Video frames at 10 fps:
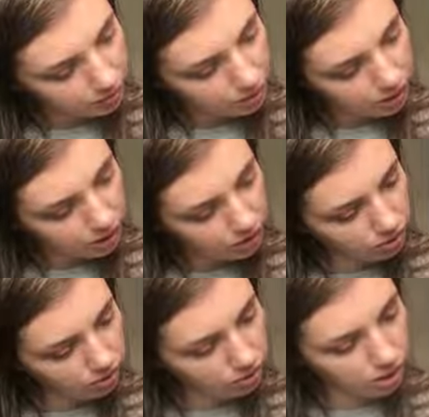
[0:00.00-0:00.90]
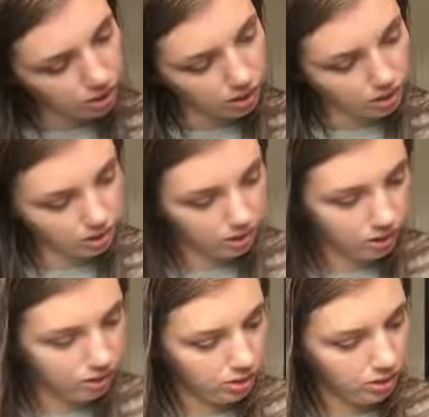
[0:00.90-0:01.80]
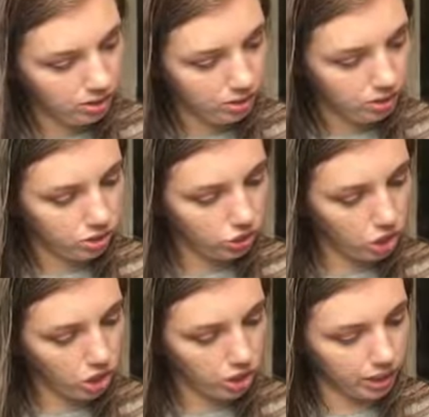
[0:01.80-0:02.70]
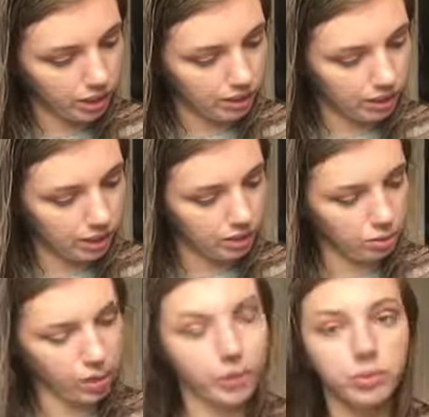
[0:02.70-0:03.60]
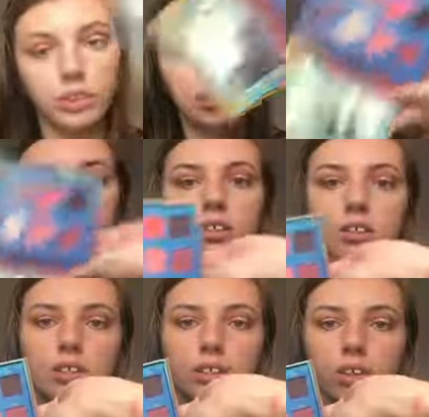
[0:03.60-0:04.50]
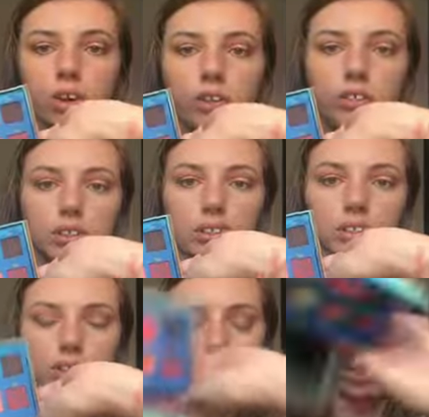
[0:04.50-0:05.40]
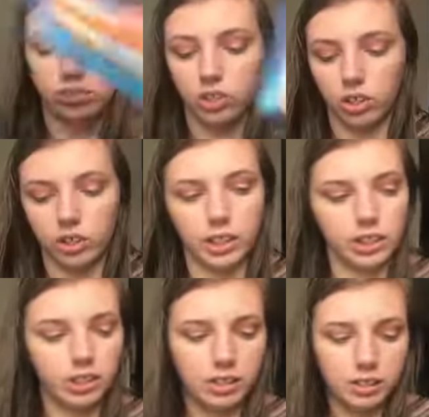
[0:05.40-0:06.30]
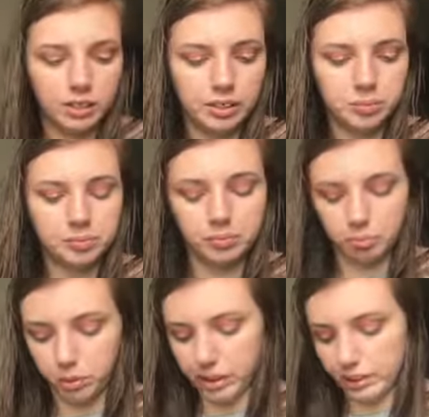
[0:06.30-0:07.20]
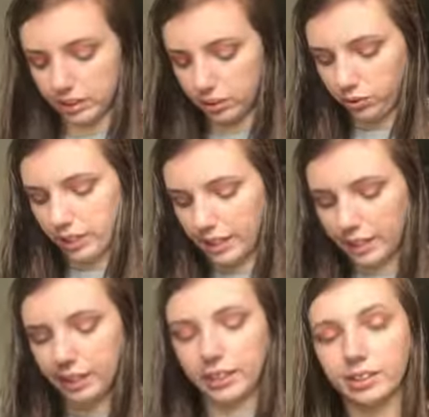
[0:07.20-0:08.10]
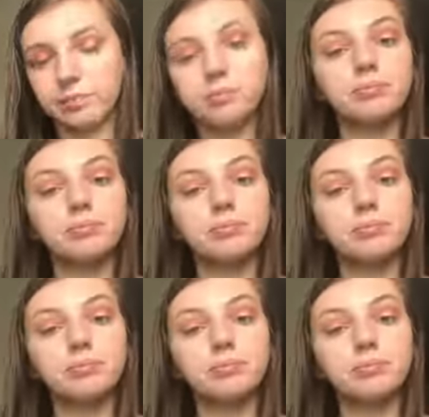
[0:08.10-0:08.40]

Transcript: It's a little chalky, like the white one. Aura is a little chalky, but that's okay.